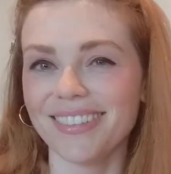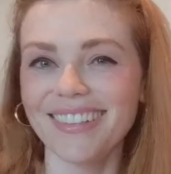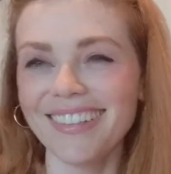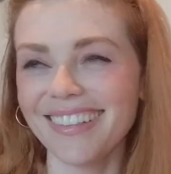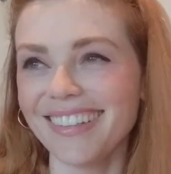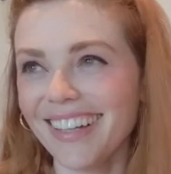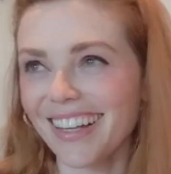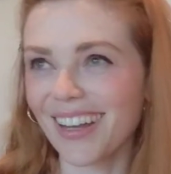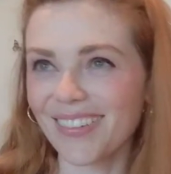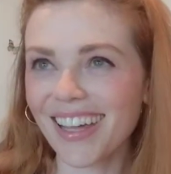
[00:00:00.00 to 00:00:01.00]

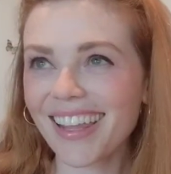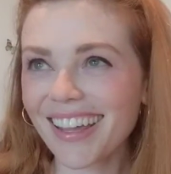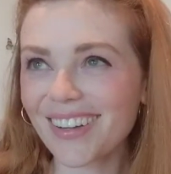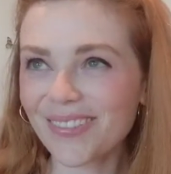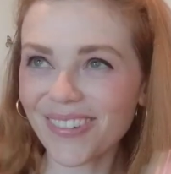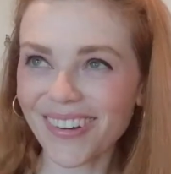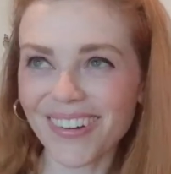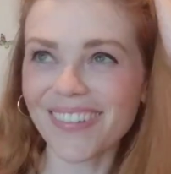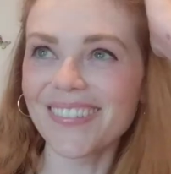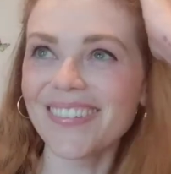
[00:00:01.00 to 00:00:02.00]
Like, where did that come from?